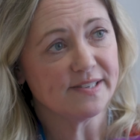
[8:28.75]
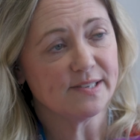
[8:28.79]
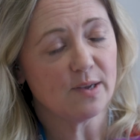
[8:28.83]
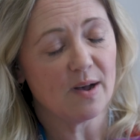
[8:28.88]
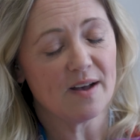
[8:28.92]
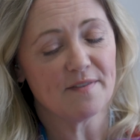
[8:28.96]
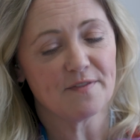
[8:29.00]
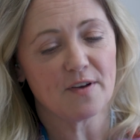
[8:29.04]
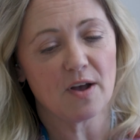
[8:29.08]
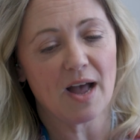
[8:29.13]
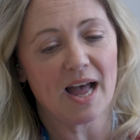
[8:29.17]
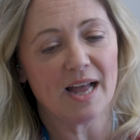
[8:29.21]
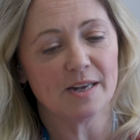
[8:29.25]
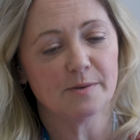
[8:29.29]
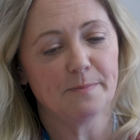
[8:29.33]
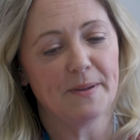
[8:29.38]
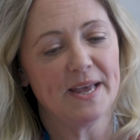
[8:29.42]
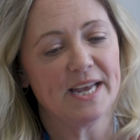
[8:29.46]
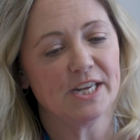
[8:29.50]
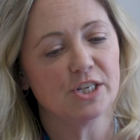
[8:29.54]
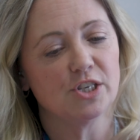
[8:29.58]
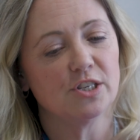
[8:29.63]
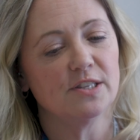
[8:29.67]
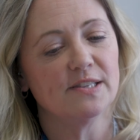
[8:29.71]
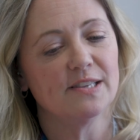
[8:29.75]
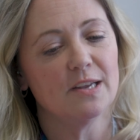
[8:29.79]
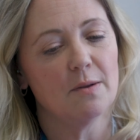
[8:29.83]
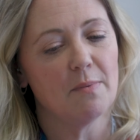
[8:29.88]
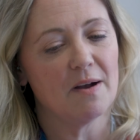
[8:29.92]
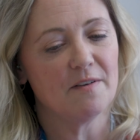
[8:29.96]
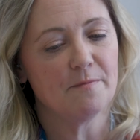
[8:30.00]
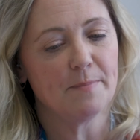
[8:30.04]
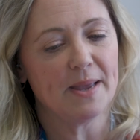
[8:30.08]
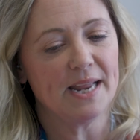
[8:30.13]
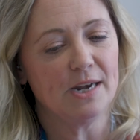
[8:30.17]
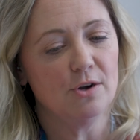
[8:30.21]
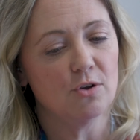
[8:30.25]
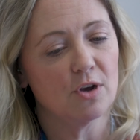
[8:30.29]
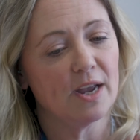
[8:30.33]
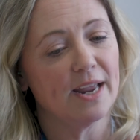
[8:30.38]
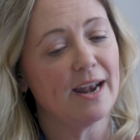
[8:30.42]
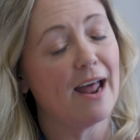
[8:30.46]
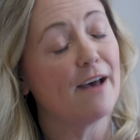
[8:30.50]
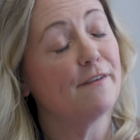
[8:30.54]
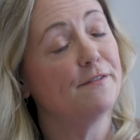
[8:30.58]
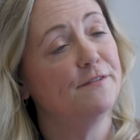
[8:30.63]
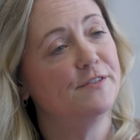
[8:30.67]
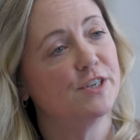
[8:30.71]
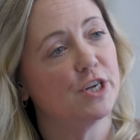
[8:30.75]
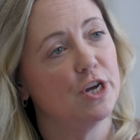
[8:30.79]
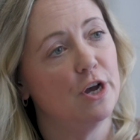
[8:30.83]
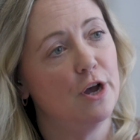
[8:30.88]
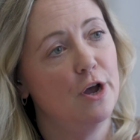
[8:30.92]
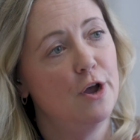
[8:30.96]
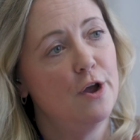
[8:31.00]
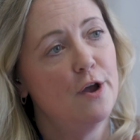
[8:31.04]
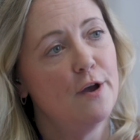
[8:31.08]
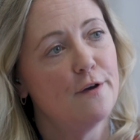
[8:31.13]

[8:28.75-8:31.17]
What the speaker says: So I've had patients who I've been looking after